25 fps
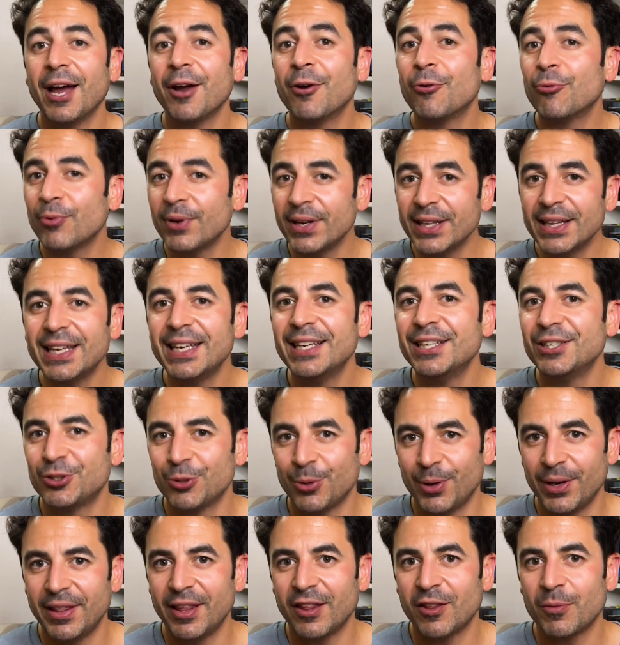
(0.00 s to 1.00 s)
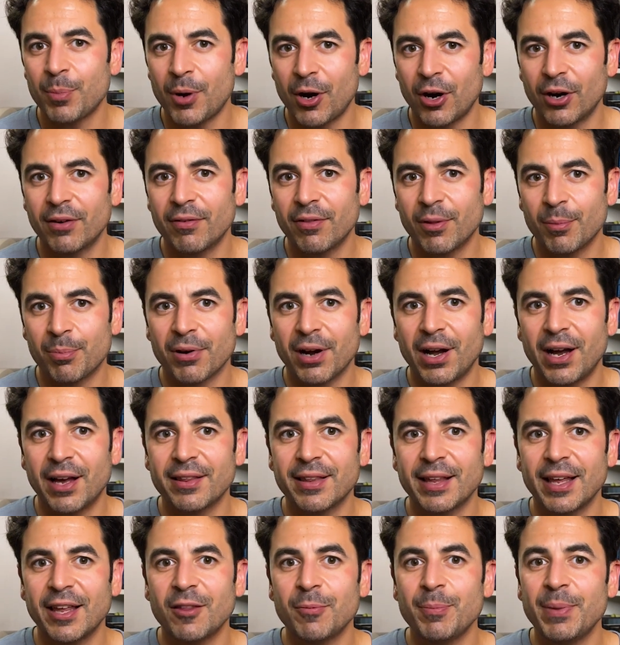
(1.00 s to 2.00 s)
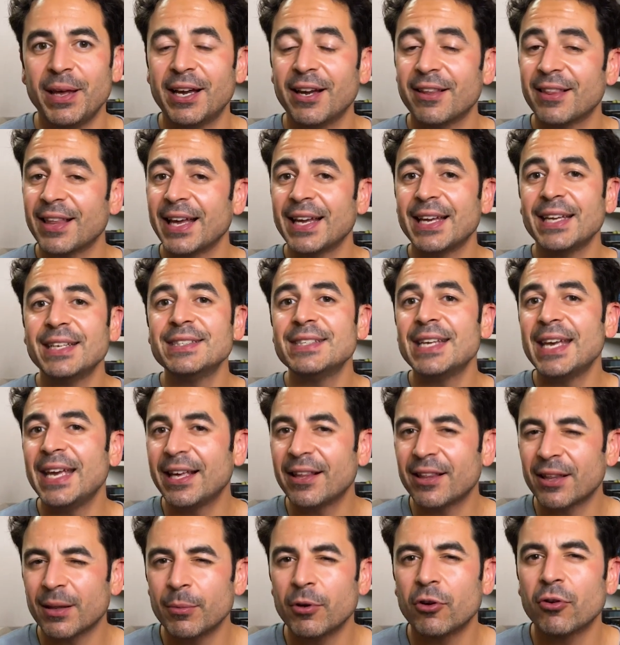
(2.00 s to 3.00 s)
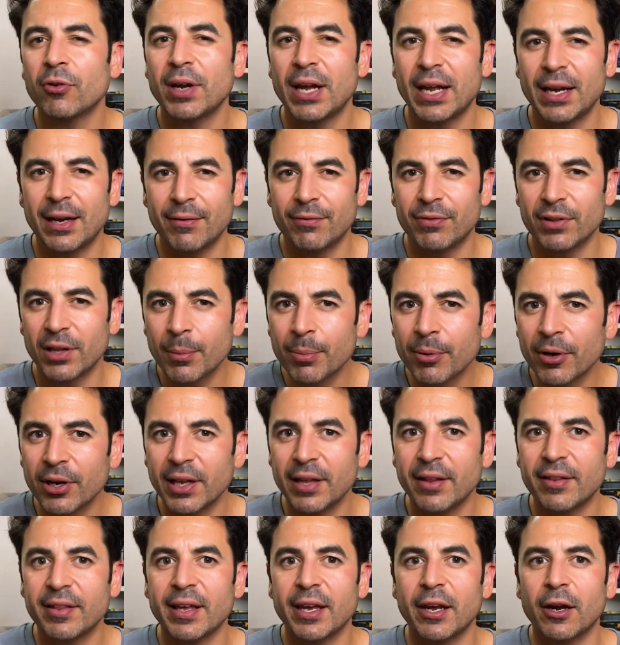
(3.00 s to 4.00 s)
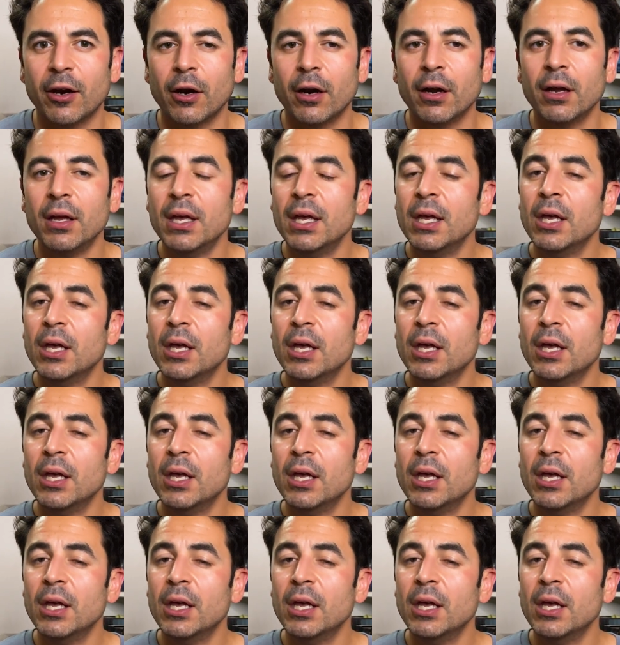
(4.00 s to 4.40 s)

I really enjoy this part of the process because I can take some creative liberties here